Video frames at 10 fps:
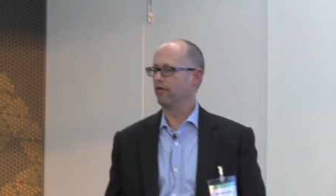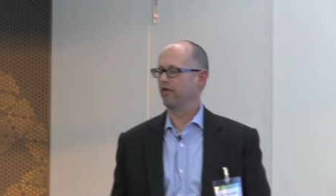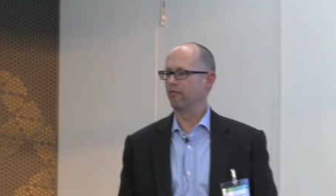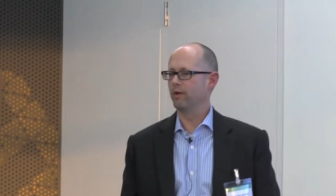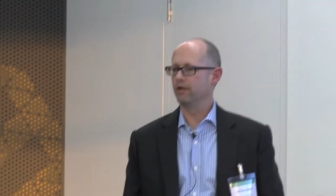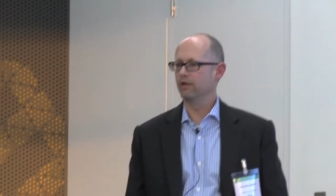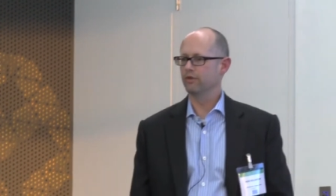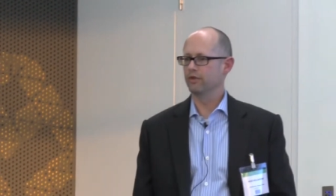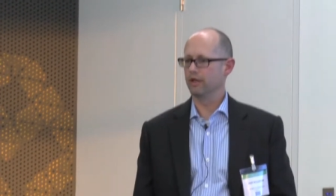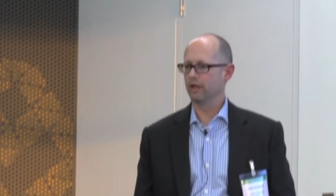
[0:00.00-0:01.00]
would often have been
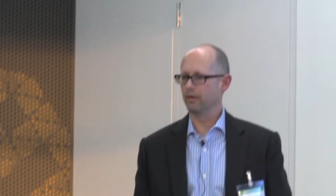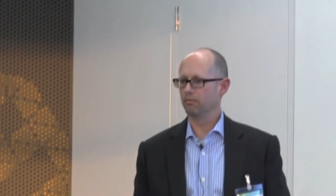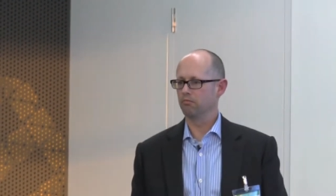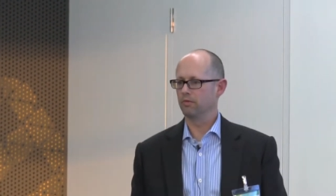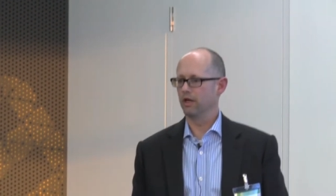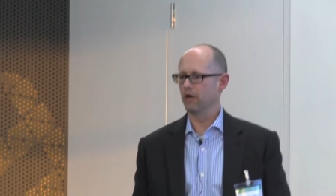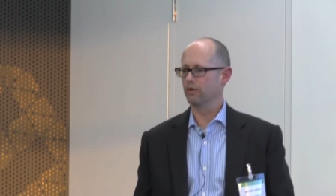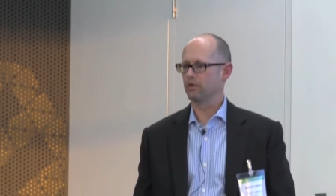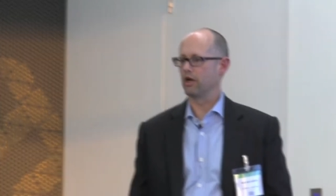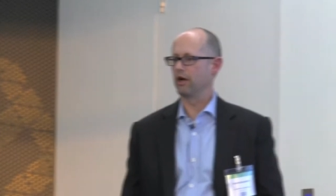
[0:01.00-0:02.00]
using you
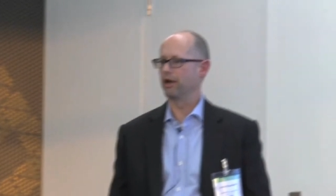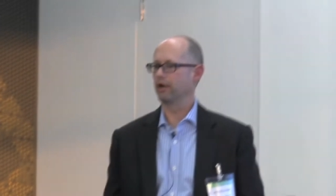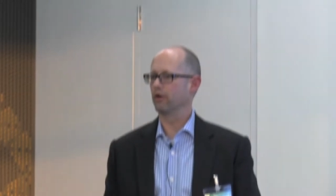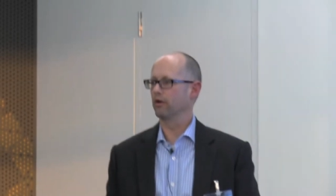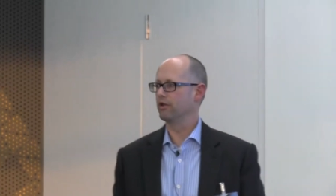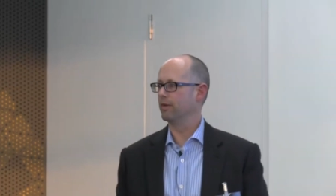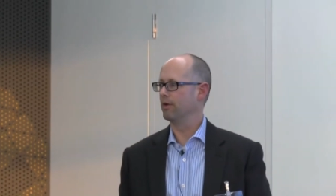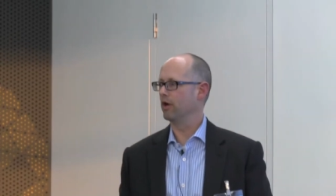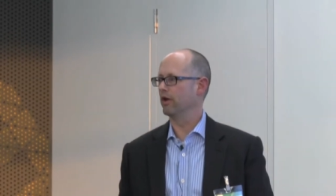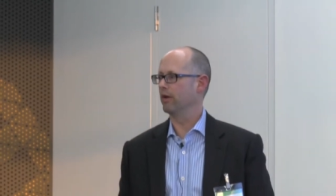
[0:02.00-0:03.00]
know, Sonic or
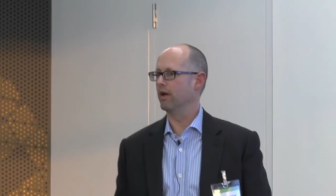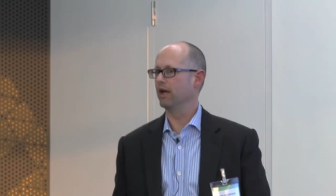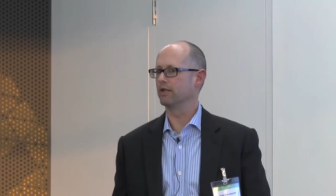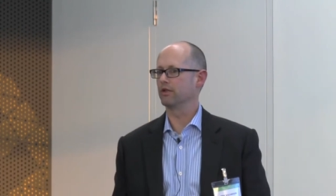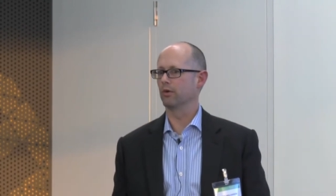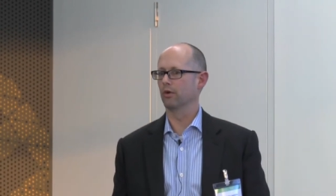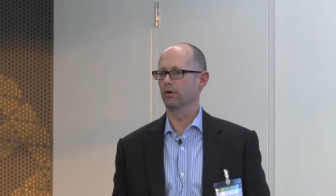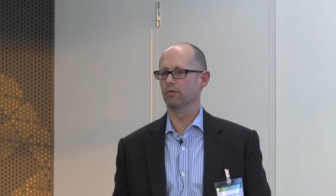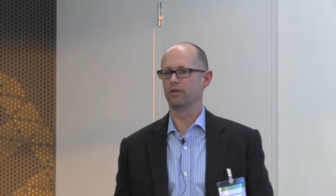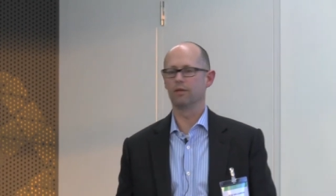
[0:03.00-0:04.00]
Tibco EMS
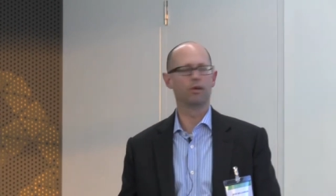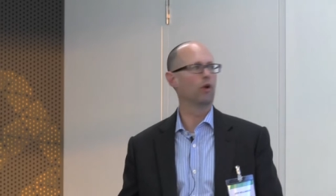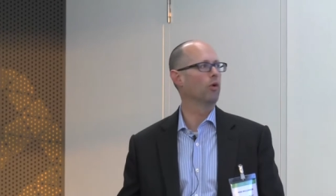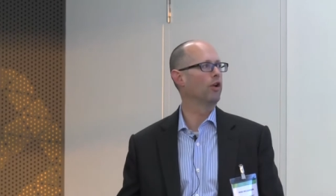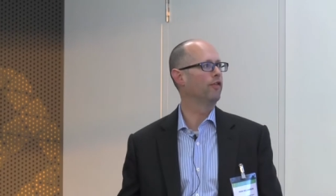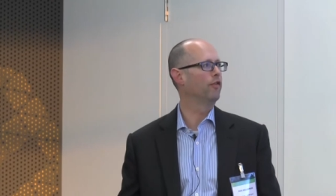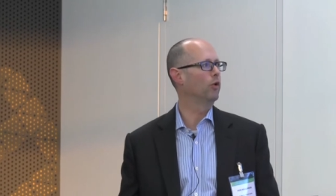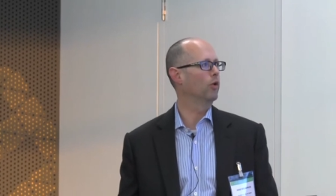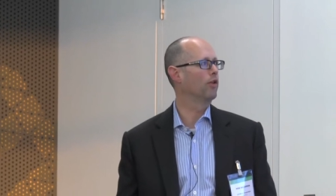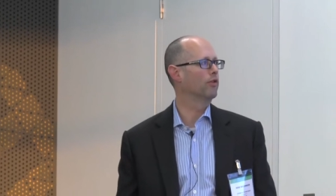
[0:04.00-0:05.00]
or Tibco
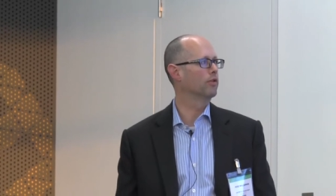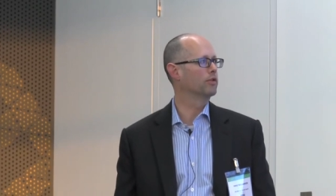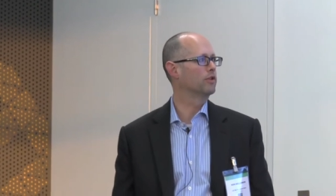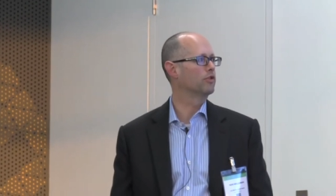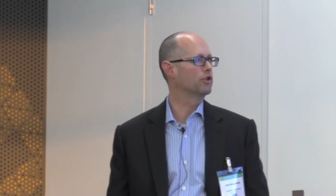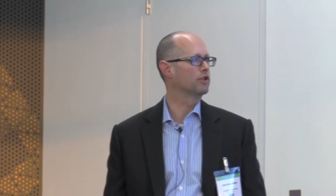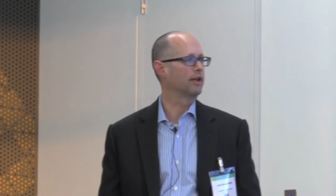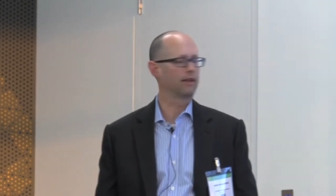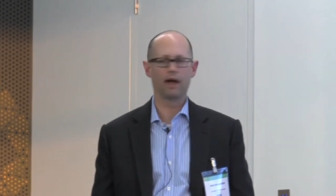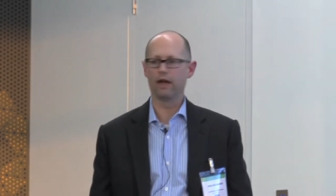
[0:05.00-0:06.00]
Rendezvous or other solutions
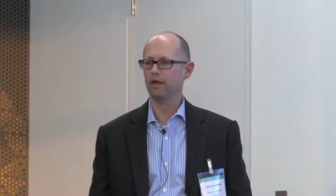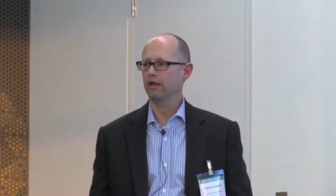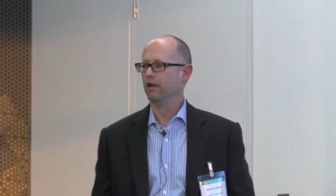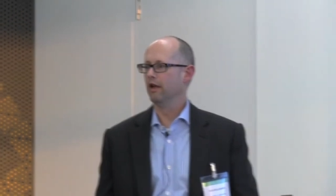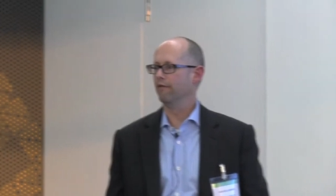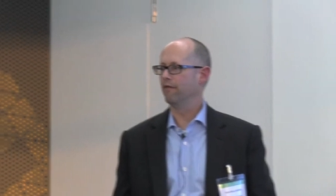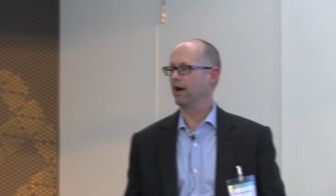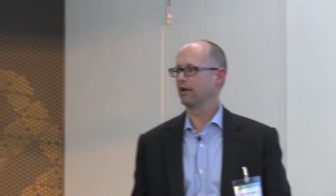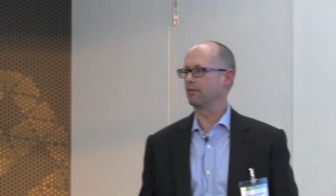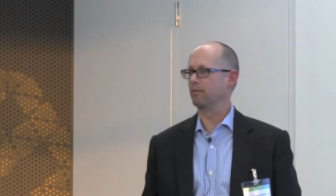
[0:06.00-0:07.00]
like that. In
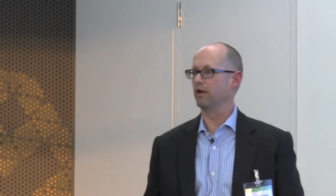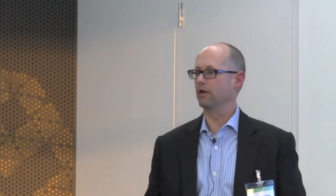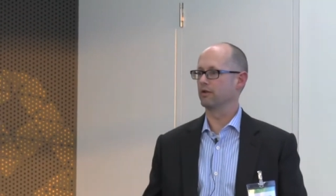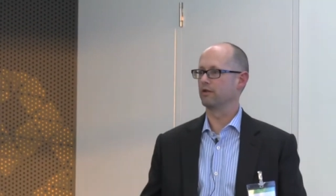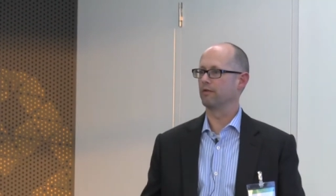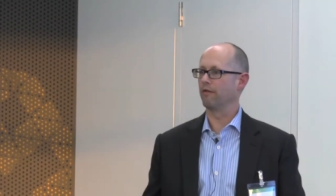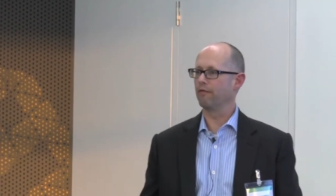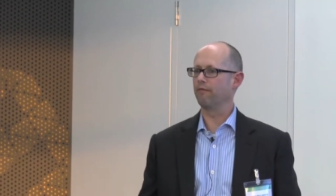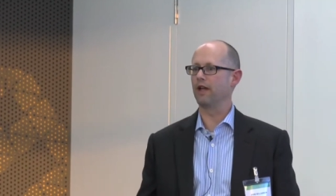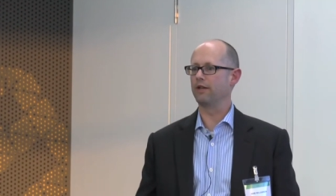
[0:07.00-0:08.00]
fact, there's
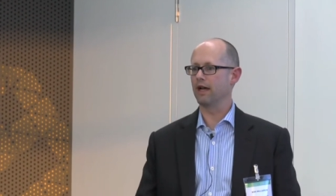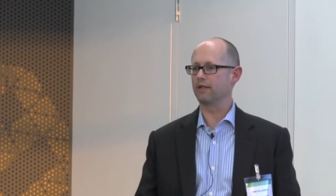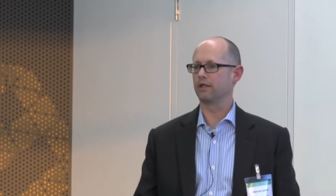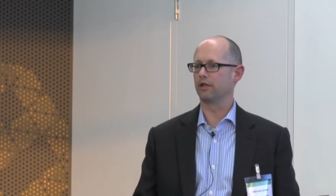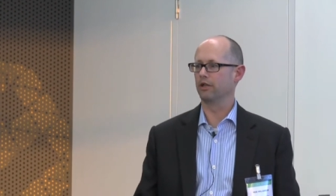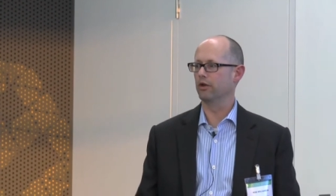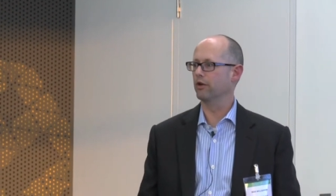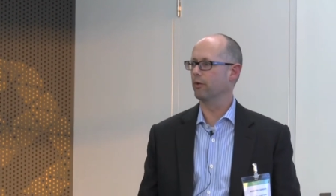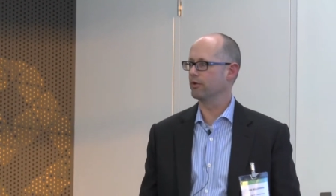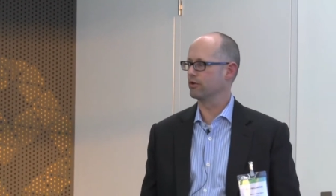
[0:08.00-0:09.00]
fantastically
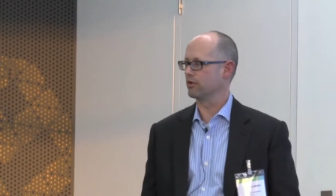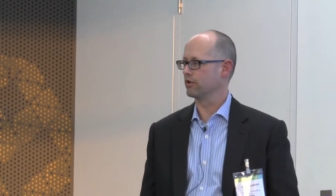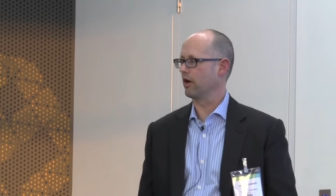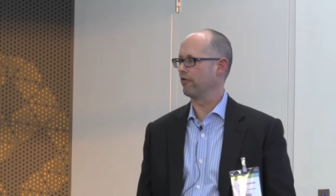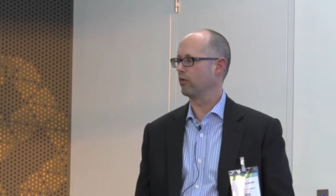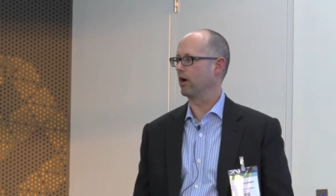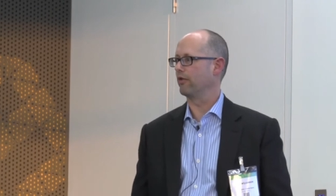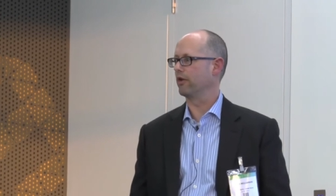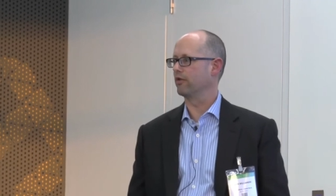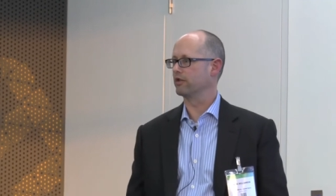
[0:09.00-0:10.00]
good open source software
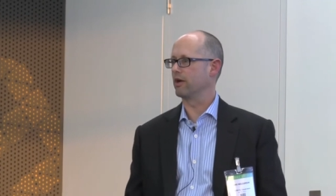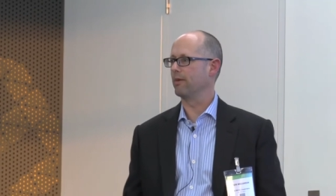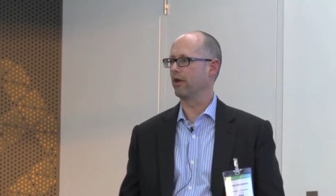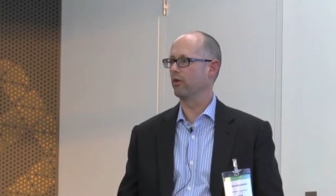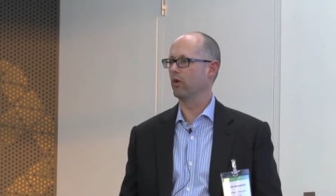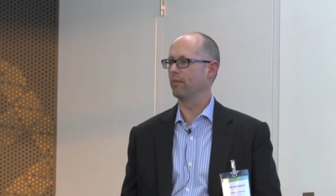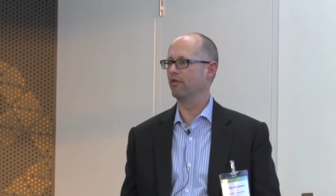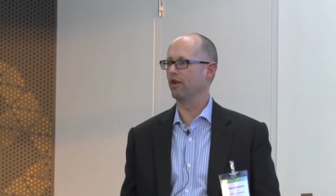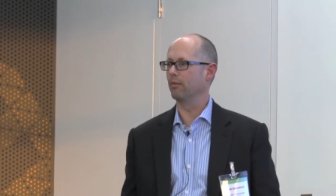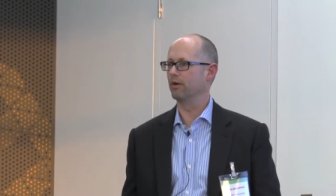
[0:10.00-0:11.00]
out there that's come out of the web
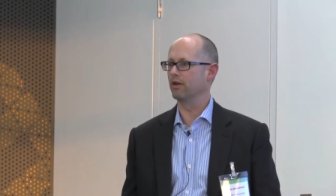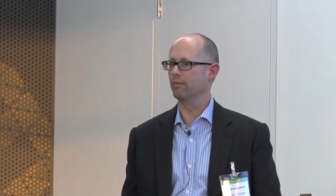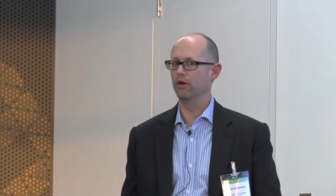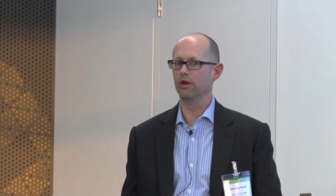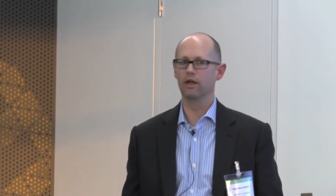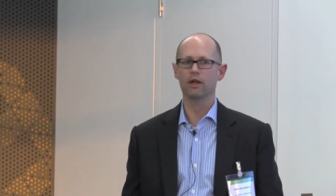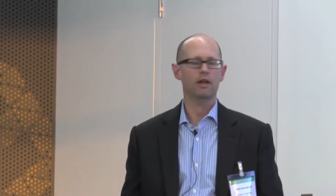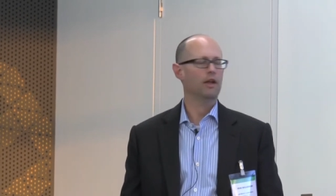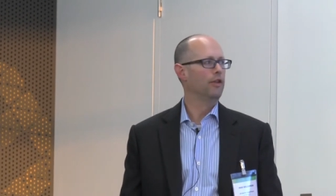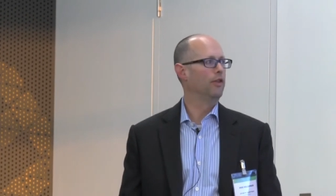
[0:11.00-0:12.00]
development community
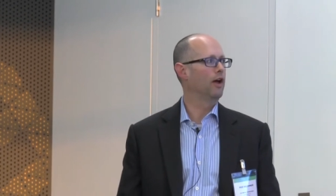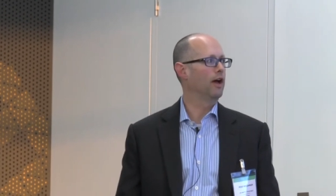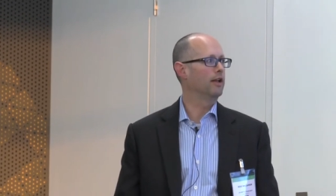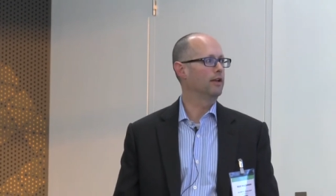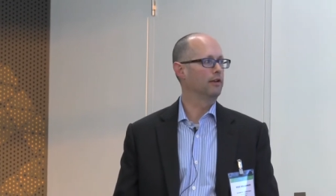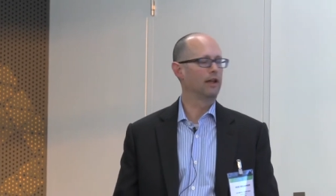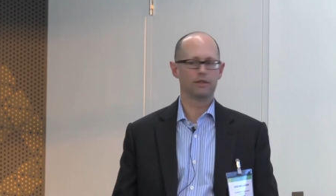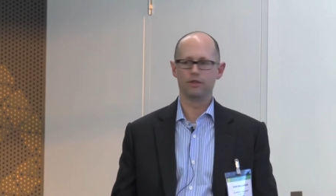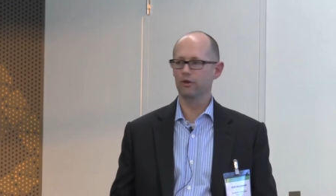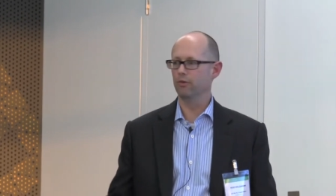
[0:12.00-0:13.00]
that
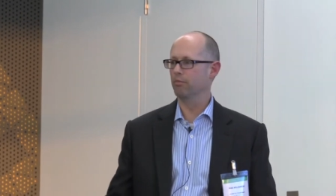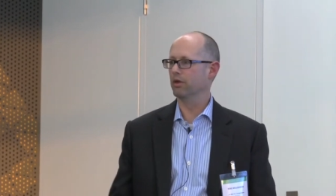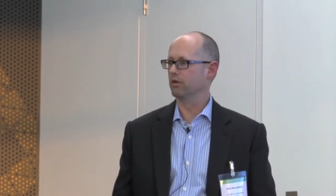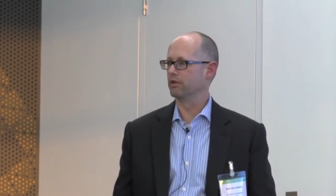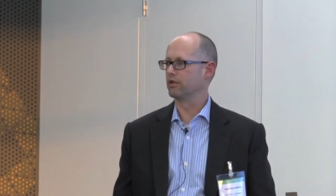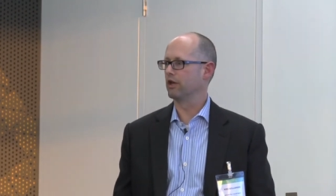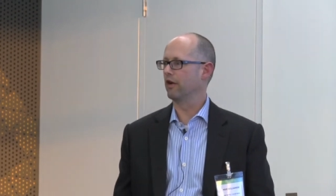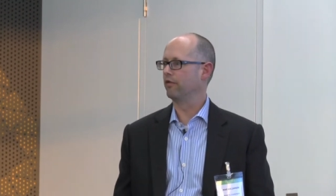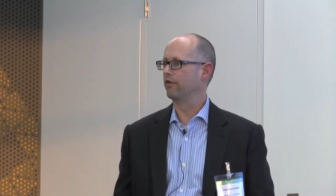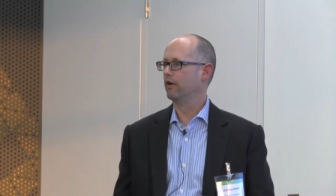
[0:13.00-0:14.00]
lets you build
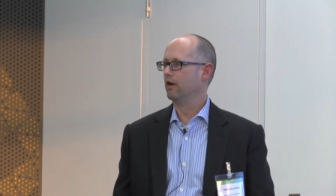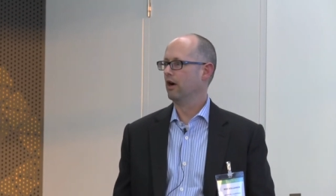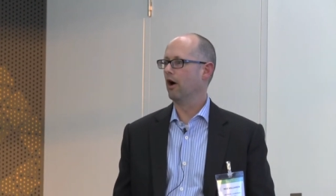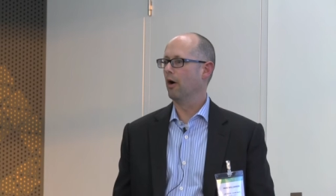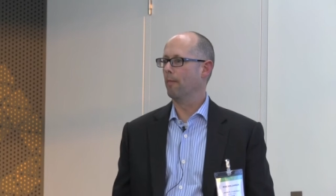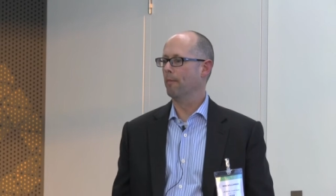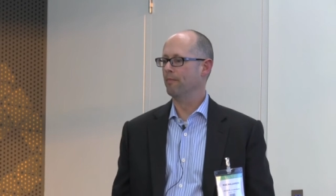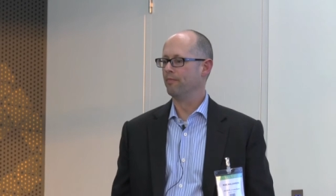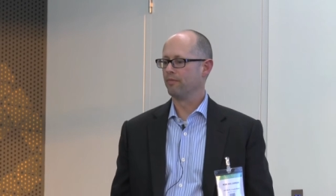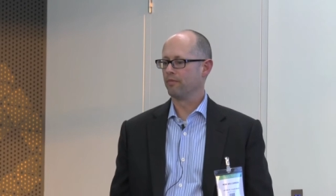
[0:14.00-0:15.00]
stuff
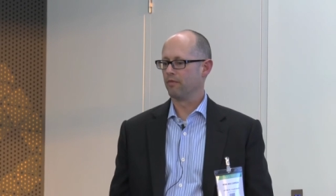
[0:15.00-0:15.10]
um,